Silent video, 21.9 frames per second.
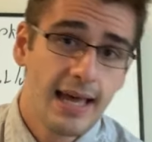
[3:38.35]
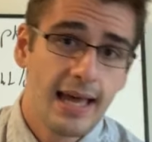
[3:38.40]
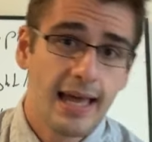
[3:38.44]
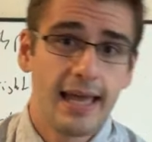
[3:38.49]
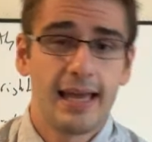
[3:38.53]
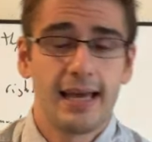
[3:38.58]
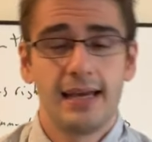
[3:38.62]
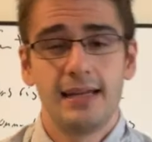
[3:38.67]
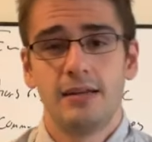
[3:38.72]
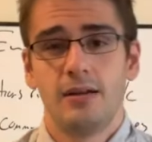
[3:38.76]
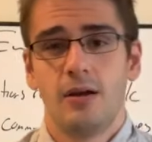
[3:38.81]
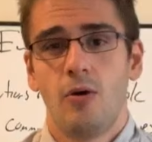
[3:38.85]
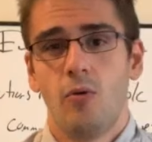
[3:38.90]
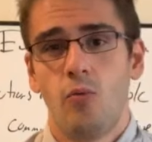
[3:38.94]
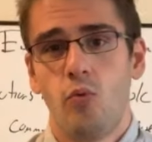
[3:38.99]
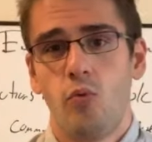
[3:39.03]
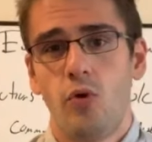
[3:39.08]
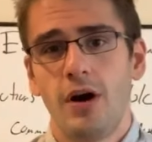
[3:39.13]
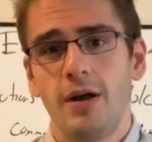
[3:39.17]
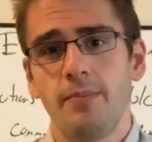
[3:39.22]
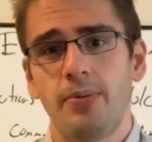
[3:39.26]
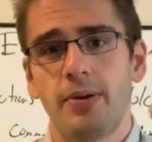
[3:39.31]
And
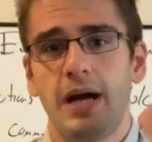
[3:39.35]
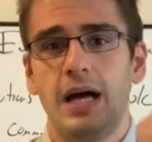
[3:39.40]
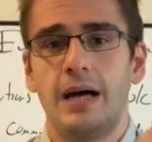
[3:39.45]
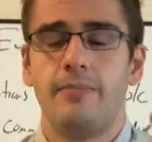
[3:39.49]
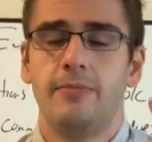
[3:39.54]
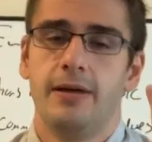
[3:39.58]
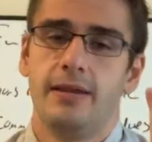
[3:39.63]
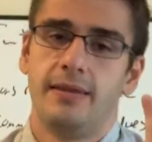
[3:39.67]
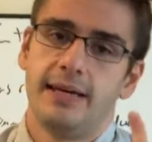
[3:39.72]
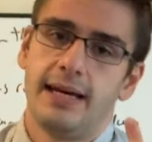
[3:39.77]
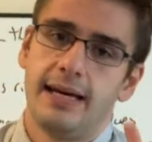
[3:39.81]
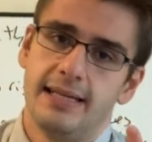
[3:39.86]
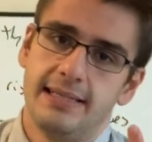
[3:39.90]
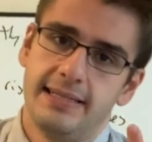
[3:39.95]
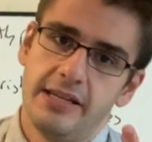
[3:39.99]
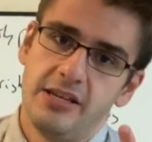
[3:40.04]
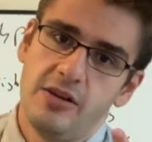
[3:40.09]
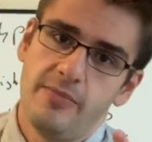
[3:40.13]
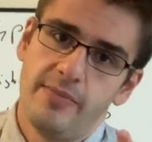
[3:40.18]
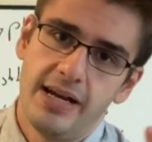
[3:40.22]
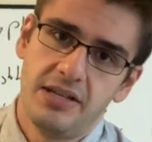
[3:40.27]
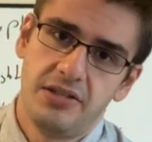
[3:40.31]
one problem with that is
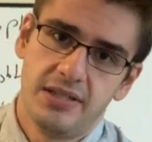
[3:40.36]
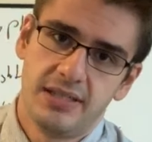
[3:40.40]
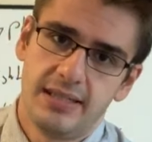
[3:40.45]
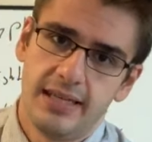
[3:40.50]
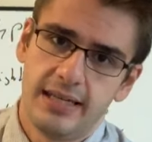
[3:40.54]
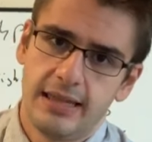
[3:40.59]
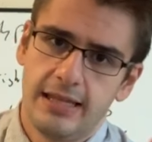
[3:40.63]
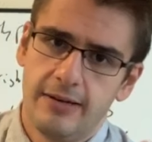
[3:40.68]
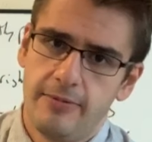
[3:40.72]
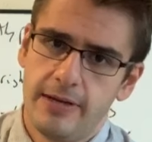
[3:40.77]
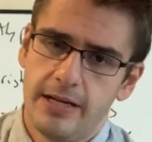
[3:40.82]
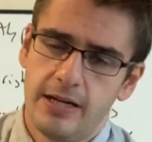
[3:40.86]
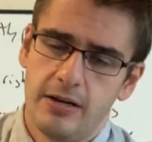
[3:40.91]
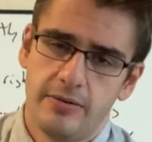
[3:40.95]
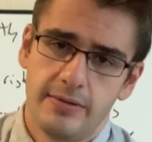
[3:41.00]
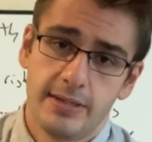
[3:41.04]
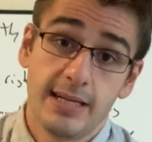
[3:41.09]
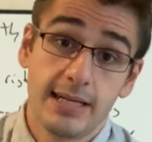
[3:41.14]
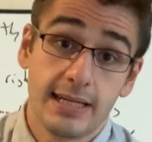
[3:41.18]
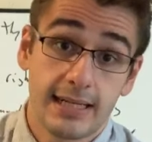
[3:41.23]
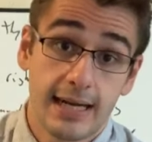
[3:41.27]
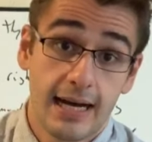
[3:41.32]
that you might just think that we don't
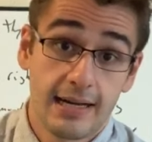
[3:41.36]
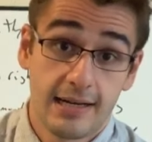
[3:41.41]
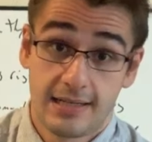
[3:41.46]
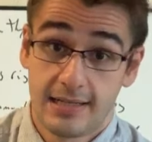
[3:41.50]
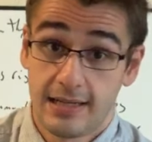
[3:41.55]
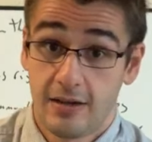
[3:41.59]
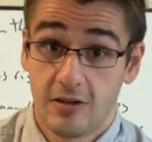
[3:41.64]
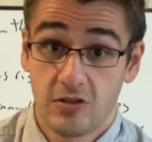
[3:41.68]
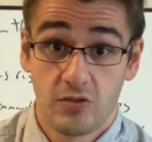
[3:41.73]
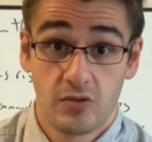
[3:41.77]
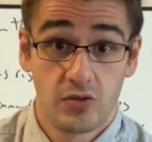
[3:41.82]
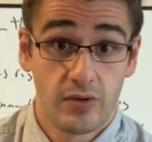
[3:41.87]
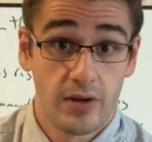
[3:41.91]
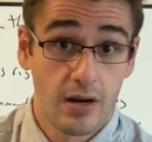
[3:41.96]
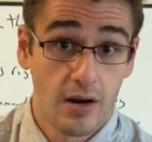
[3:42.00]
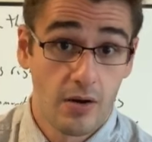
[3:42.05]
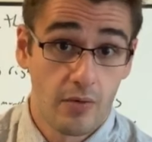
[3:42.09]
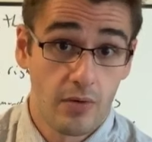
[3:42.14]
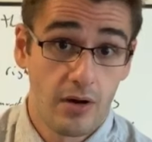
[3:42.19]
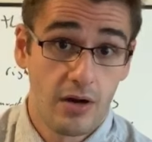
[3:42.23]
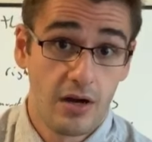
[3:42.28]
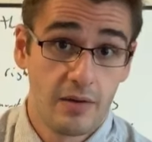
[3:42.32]
need God to tell us what's right
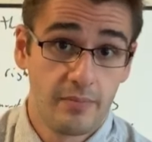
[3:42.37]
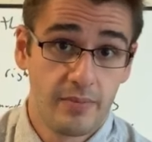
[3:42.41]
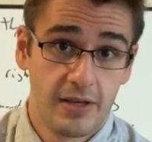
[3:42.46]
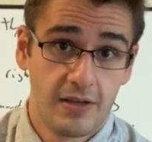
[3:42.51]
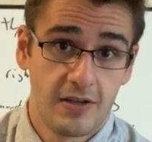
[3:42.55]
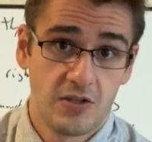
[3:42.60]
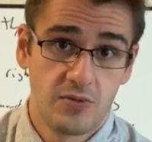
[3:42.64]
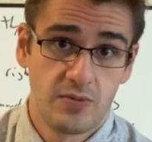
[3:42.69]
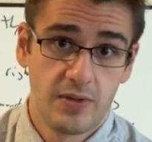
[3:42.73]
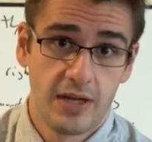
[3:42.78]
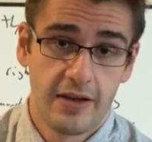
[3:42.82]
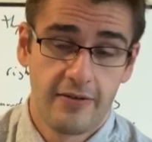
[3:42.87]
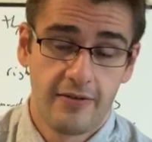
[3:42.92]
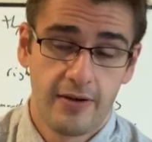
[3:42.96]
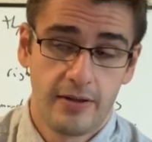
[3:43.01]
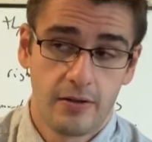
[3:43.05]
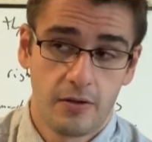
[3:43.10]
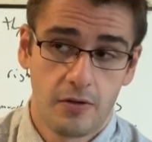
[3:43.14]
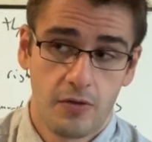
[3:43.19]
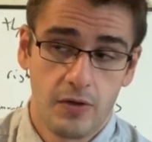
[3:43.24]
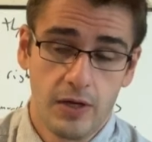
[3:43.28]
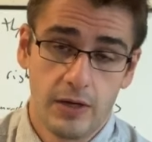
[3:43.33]
or wrong because we have
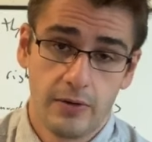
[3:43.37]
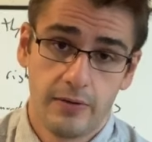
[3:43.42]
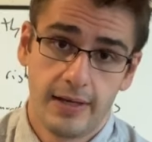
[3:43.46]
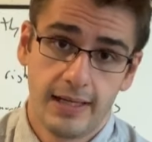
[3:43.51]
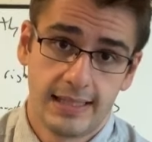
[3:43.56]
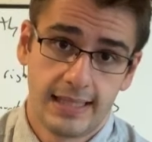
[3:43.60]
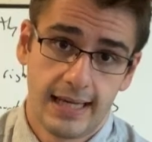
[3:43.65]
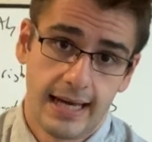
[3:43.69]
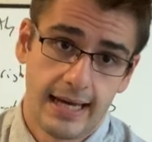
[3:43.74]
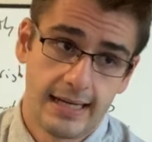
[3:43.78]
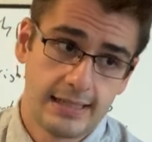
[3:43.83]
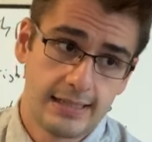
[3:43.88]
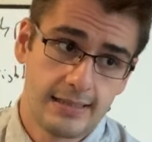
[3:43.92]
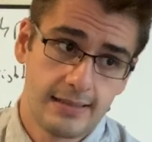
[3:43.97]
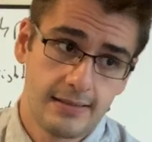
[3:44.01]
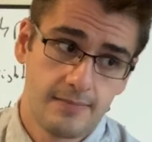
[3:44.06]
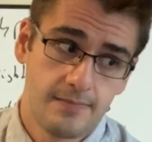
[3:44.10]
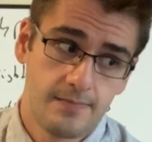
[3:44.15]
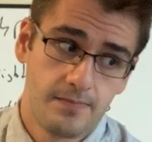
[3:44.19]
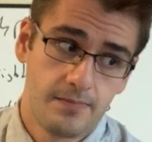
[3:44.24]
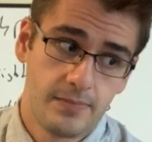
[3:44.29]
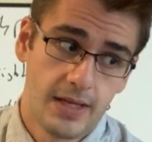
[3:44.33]
other theories that
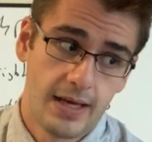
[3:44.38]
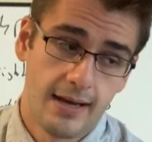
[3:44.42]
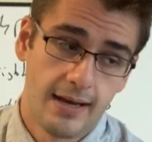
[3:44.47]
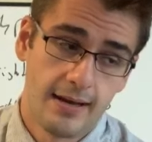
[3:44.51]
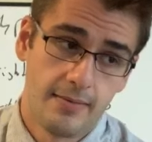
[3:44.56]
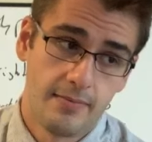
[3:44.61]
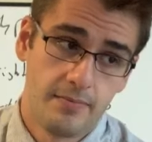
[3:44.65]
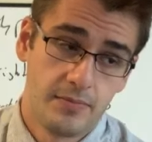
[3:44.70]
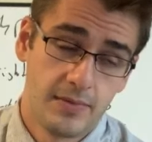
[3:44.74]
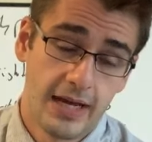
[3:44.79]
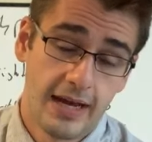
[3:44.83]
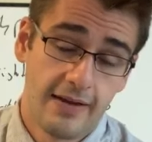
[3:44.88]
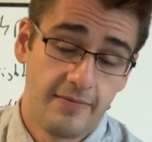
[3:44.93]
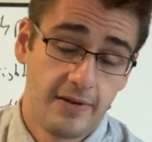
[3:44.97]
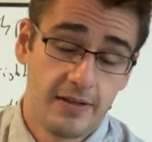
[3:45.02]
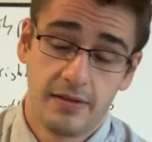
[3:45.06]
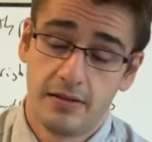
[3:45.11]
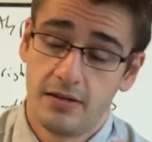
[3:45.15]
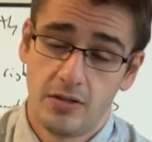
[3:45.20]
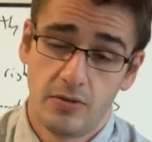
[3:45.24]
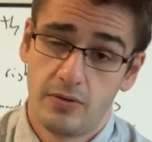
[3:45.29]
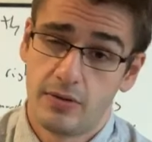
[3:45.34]
have
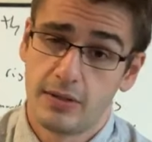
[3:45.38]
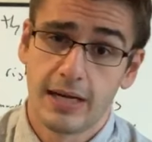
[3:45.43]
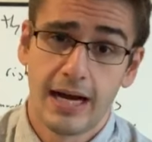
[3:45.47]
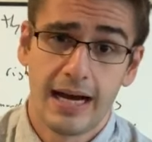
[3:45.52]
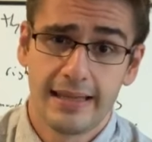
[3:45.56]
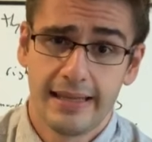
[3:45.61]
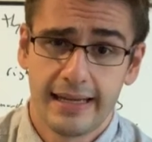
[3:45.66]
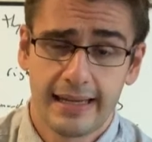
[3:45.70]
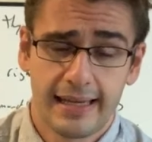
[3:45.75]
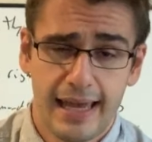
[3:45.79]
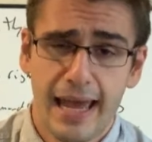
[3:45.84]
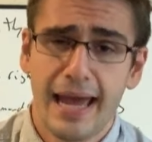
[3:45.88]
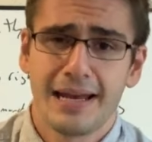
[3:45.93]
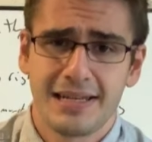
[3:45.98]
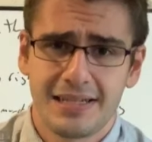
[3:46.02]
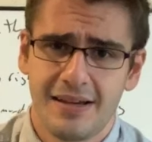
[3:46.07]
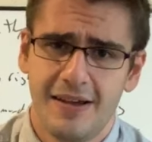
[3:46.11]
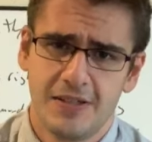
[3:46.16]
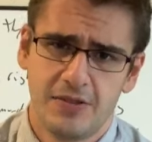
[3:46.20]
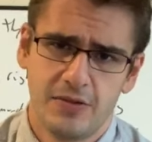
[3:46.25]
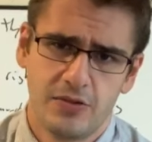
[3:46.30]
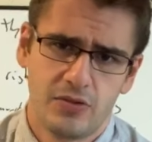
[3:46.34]
nothing to do with God that can
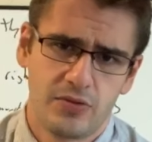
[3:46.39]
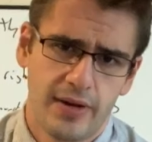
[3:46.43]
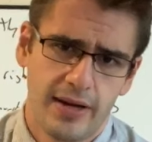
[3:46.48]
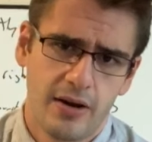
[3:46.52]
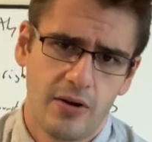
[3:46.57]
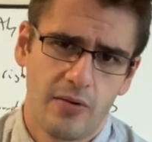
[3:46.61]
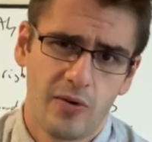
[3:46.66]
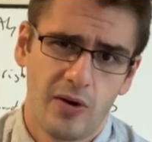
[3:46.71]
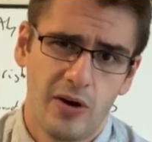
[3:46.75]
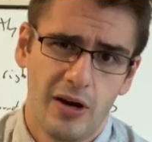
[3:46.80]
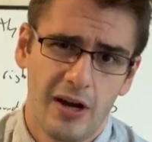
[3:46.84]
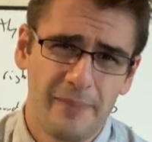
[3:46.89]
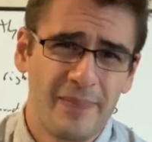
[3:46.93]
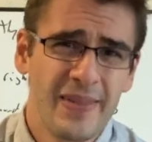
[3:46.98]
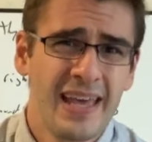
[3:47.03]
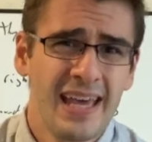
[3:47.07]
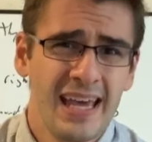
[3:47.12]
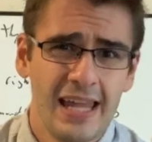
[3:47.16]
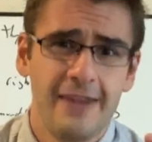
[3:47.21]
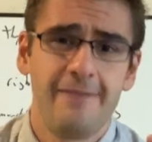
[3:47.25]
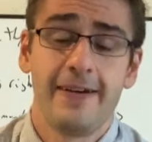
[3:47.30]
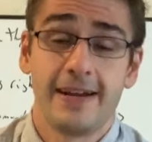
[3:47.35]
tell us what's right or wrong.
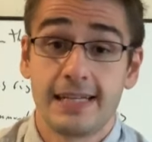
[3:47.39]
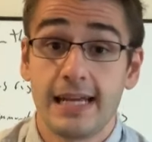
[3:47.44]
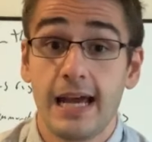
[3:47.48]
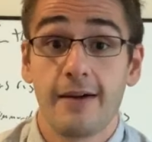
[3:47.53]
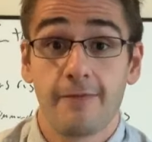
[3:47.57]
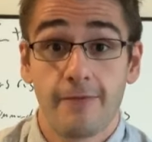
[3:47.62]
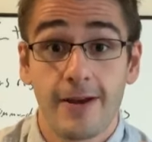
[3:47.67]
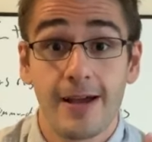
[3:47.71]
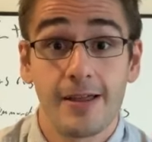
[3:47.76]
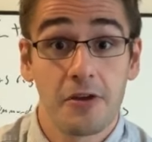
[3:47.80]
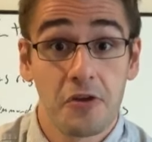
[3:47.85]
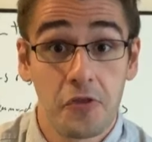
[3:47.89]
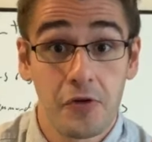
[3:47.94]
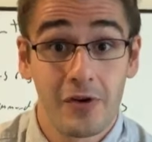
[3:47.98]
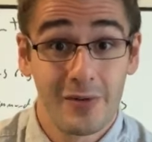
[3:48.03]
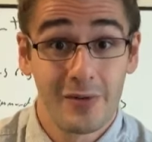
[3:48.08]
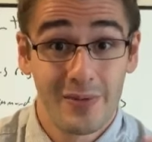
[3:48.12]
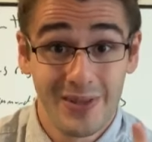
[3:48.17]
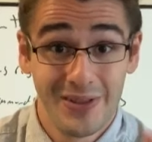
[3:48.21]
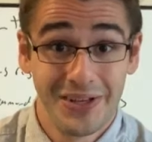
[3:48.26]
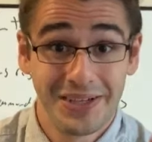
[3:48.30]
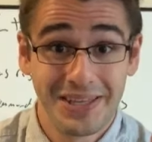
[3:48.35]
In fact, every other theory
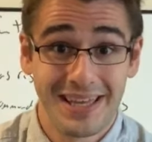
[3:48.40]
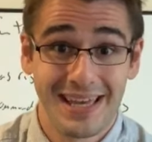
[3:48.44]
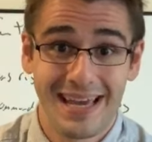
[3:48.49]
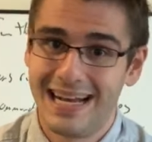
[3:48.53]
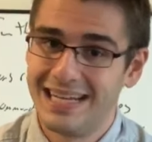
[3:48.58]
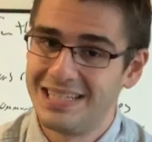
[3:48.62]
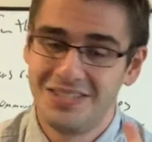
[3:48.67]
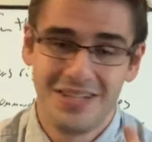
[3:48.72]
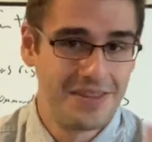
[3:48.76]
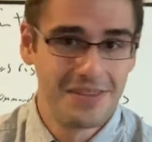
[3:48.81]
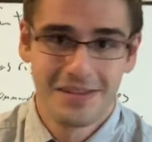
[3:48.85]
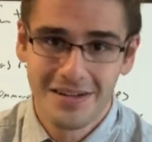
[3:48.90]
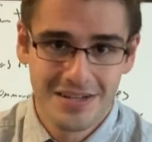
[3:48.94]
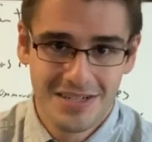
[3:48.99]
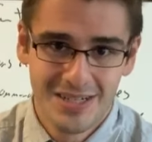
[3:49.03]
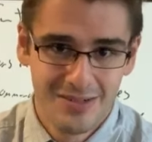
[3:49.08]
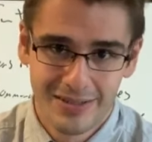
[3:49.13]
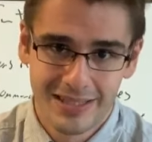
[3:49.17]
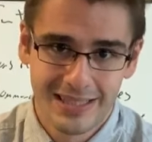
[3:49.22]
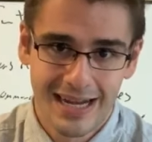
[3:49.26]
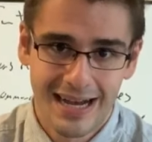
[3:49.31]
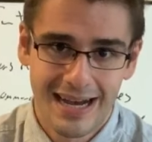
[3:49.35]
we'll be looking at has nothing to
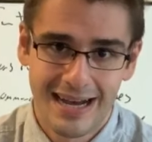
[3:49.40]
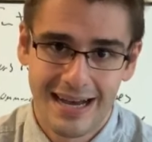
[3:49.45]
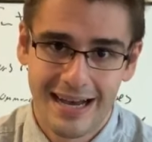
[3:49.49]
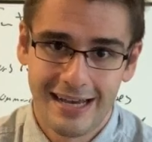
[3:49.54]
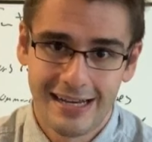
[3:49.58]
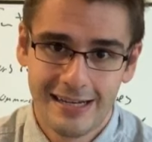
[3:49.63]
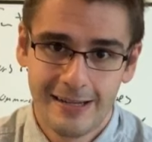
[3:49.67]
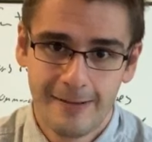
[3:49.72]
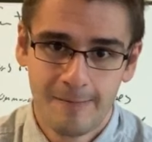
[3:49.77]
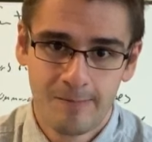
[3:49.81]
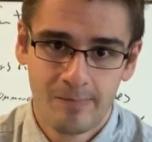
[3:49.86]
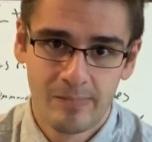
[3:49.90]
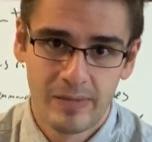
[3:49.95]
do with God.